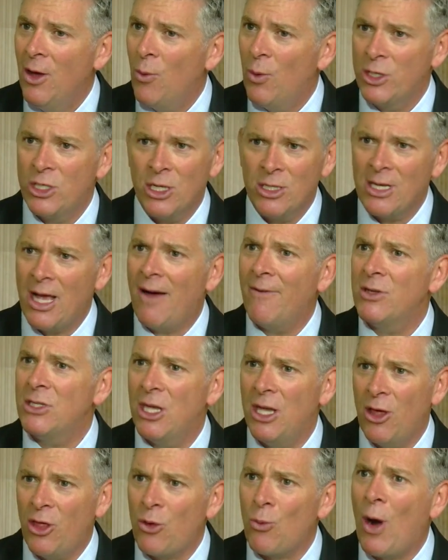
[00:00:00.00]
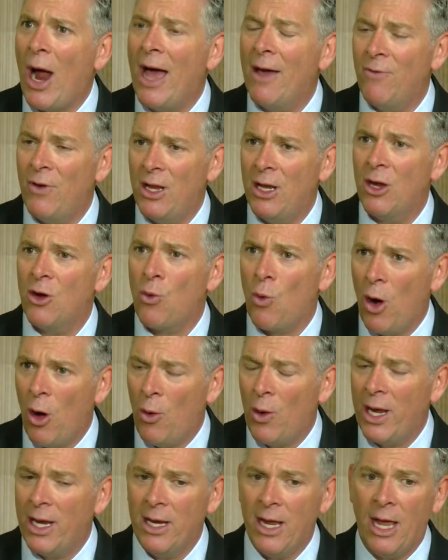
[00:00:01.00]
which is obviously thriving and
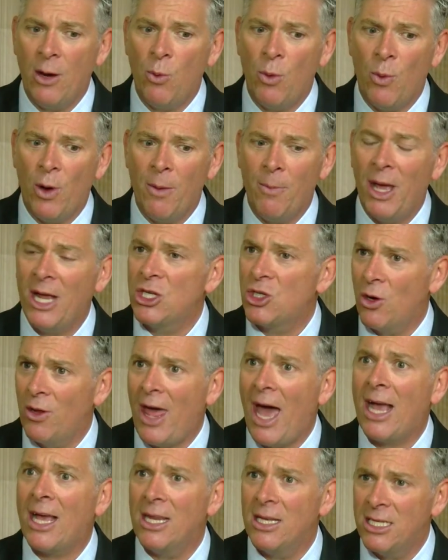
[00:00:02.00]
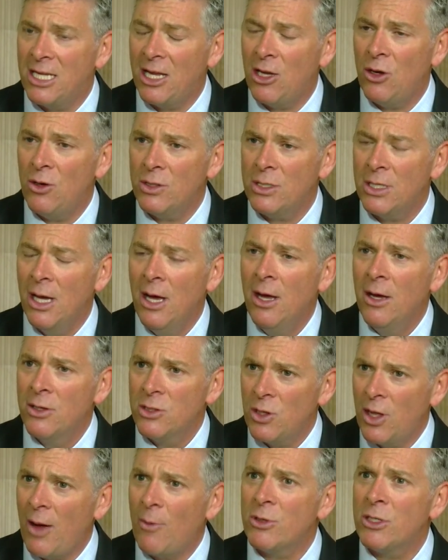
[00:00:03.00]
growing, and we want to make sure that continues.
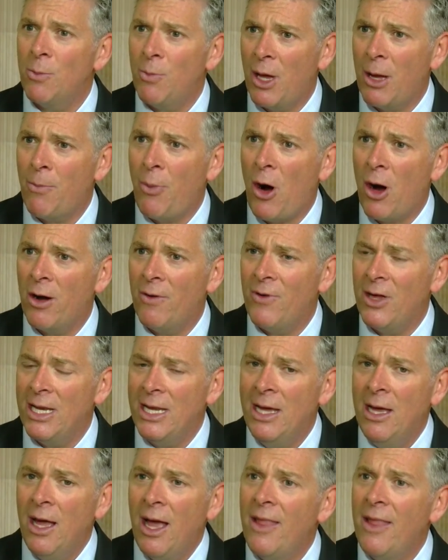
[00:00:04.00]
So that was a big part of it.